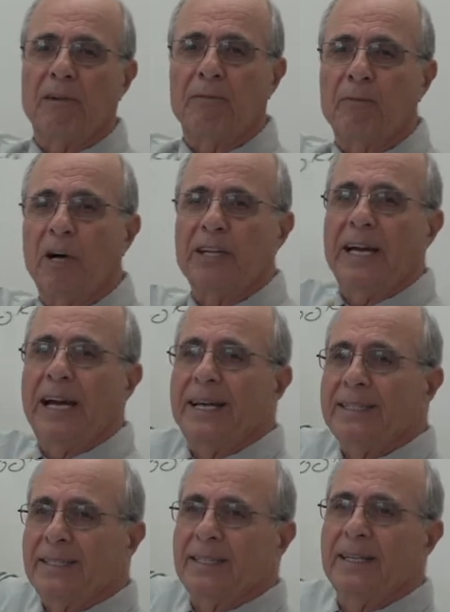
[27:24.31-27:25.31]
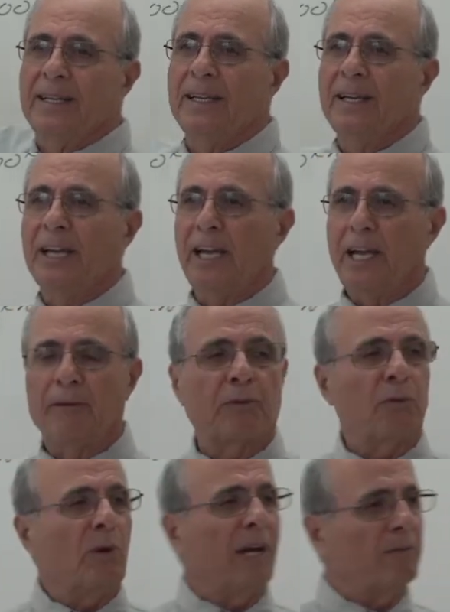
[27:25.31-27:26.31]
F1 and
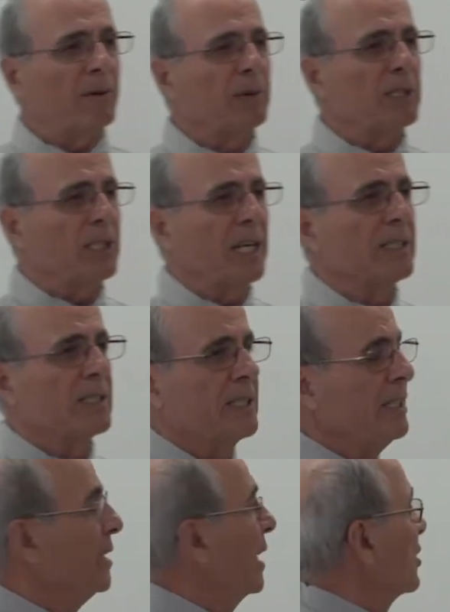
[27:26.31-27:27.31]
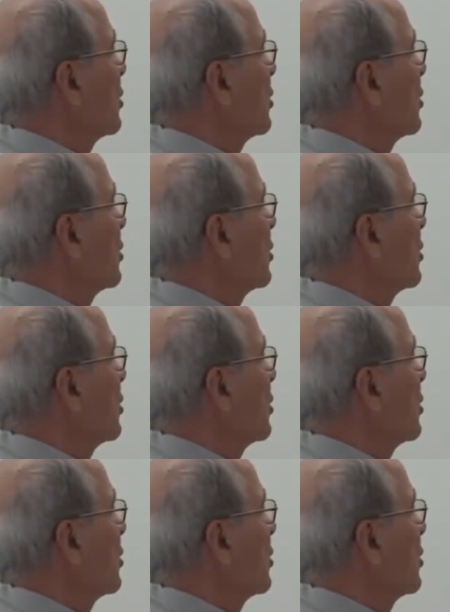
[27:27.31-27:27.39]
F2, everybody can see that.